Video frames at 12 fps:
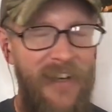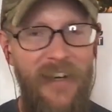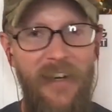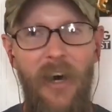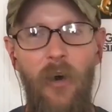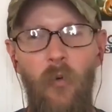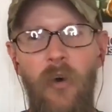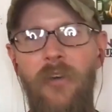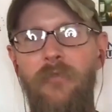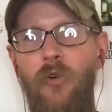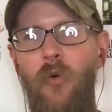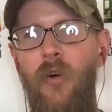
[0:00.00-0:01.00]
a
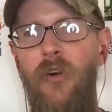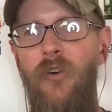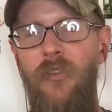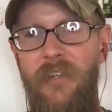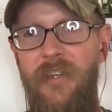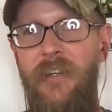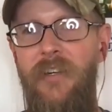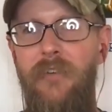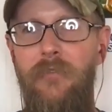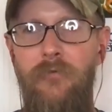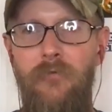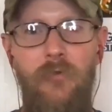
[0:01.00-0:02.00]
wonderful world
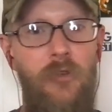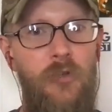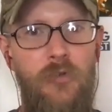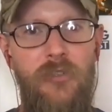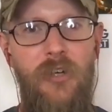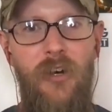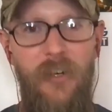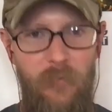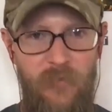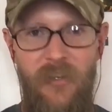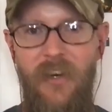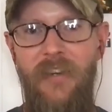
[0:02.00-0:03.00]
of new
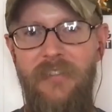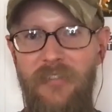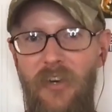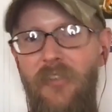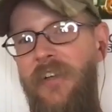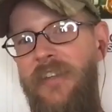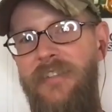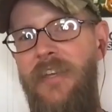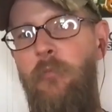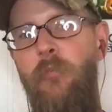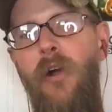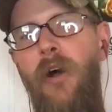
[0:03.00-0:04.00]
startups trying to solve that
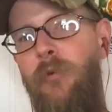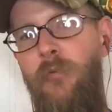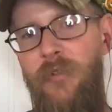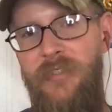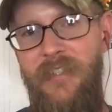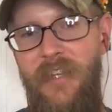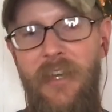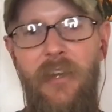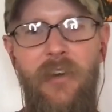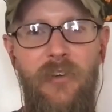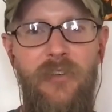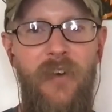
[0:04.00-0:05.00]
same problem once again
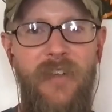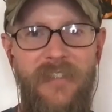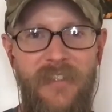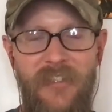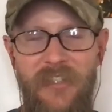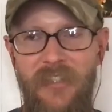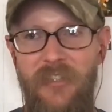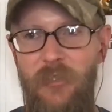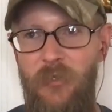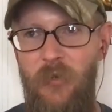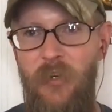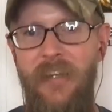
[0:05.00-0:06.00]
or transition
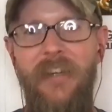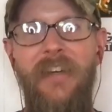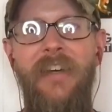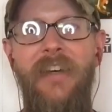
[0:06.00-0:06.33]
into it, right?